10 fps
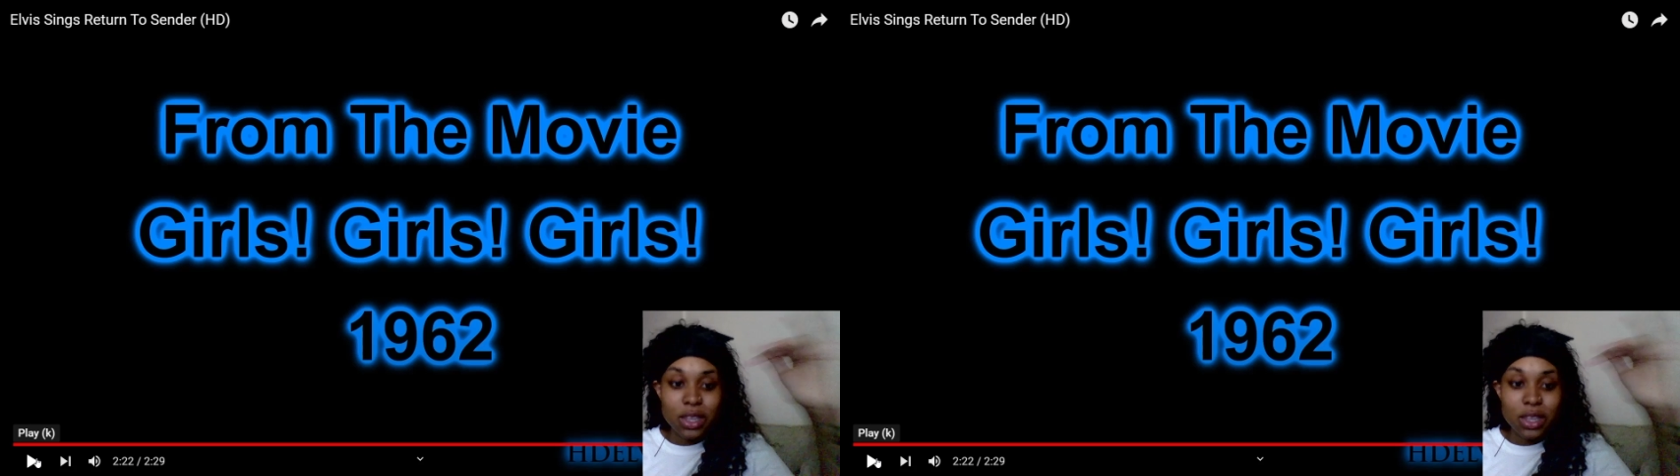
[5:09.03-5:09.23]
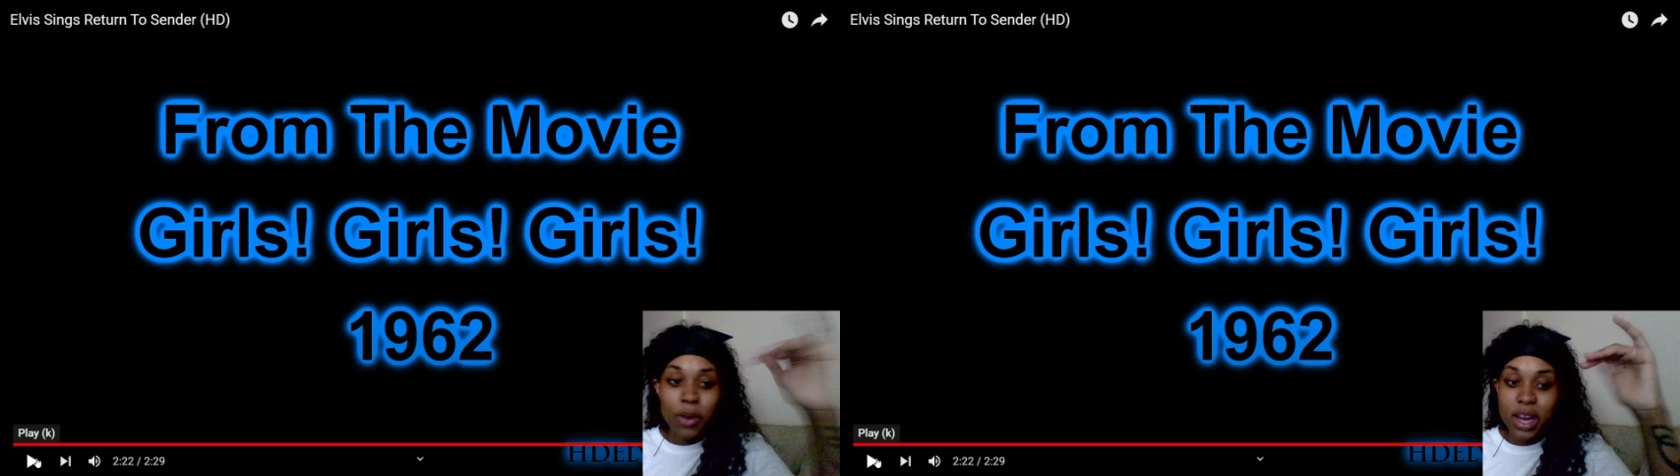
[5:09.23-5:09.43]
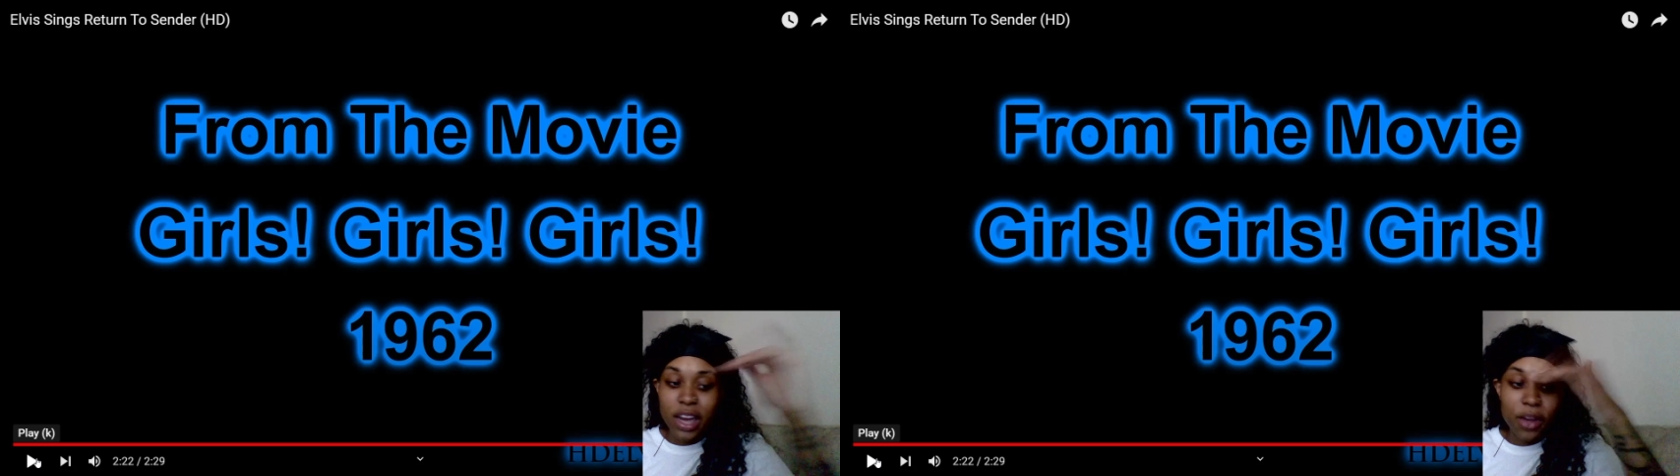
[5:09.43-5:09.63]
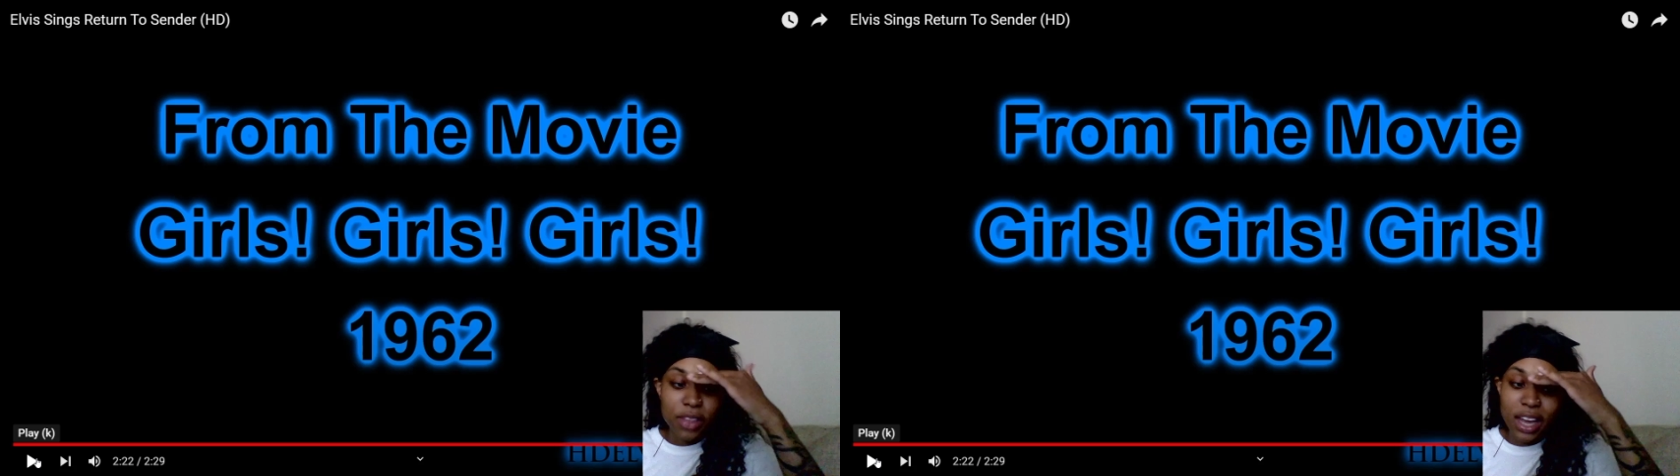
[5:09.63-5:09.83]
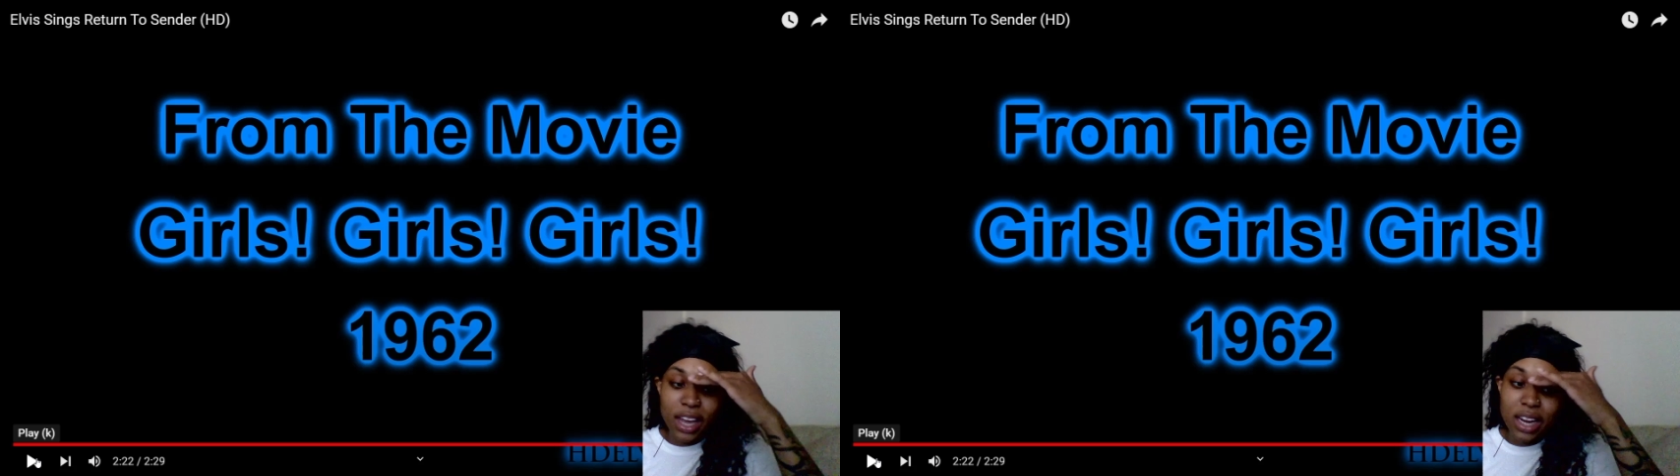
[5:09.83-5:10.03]
so
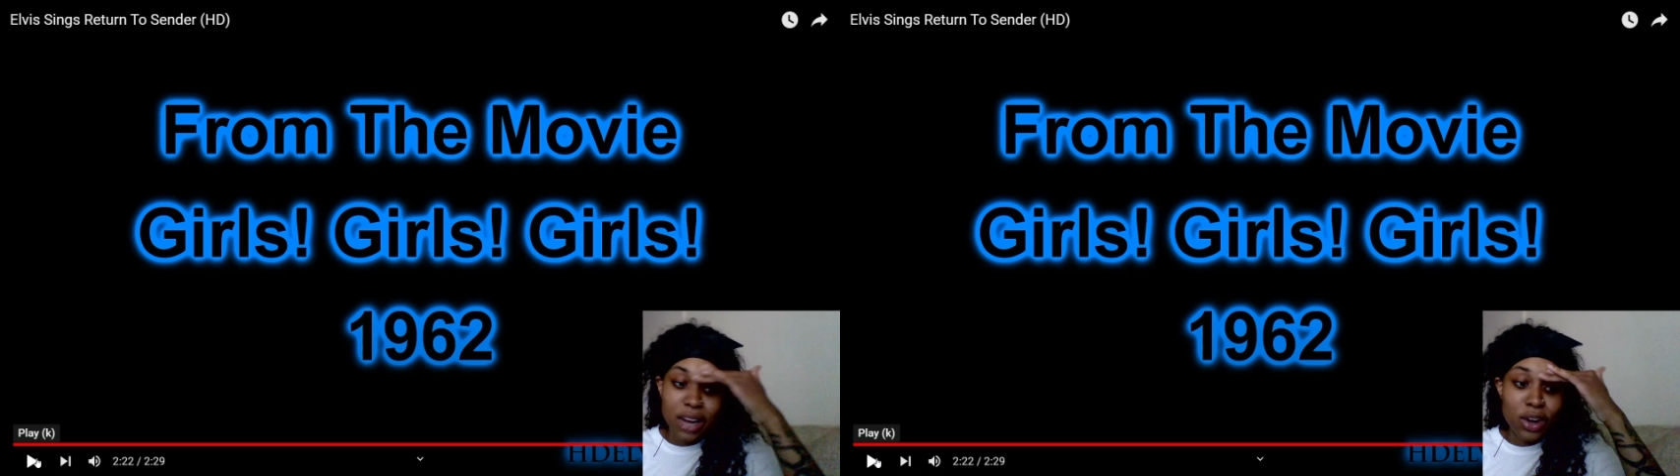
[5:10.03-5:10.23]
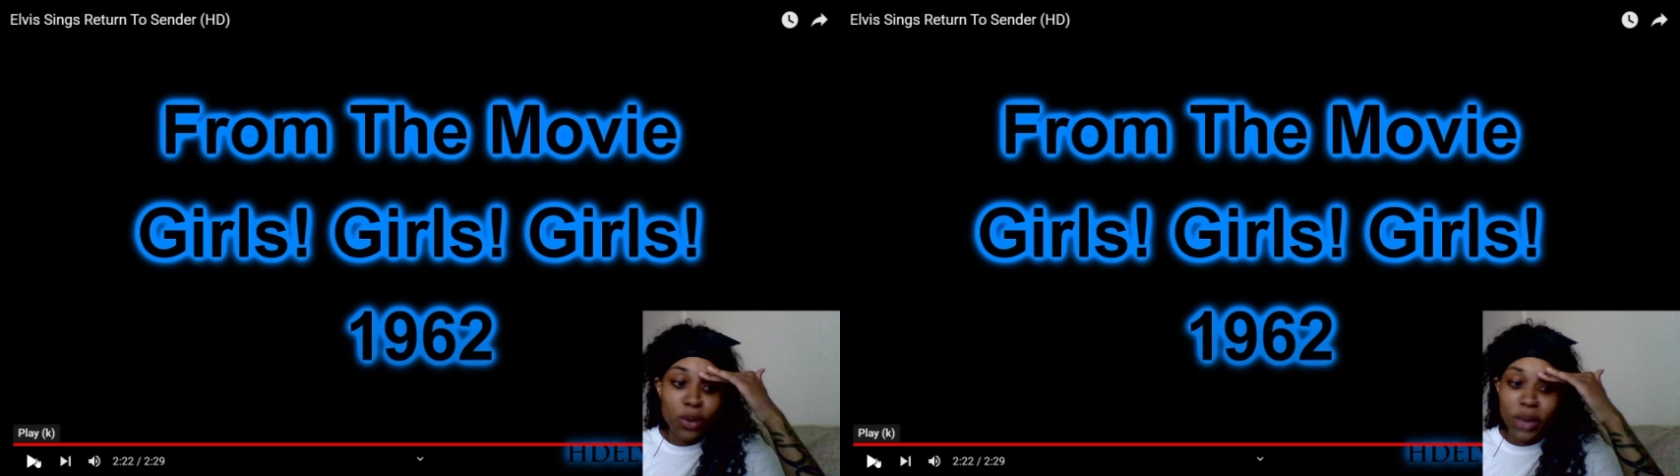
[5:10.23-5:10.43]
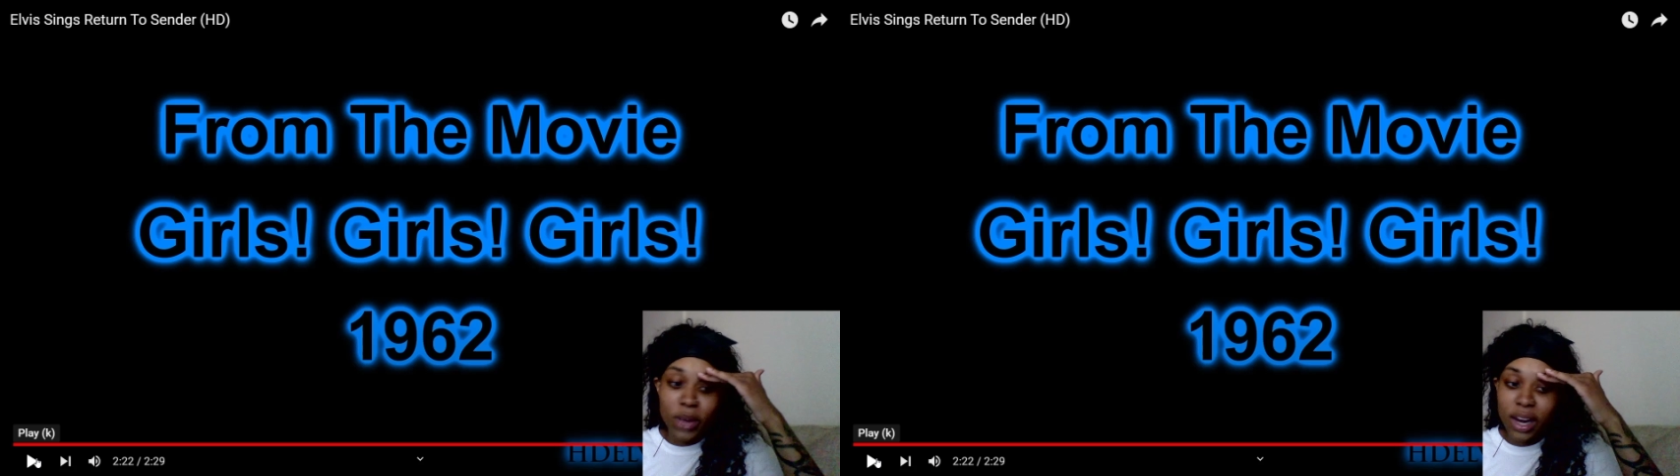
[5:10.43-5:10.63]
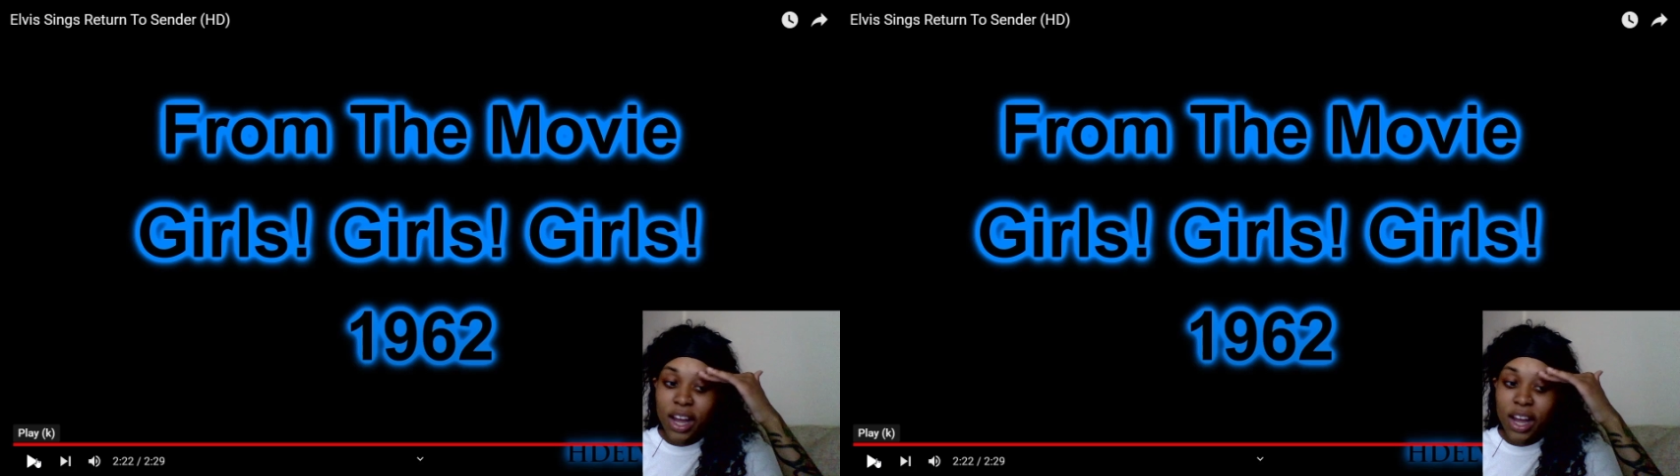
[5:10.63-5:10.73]
unhealthy, and I know it.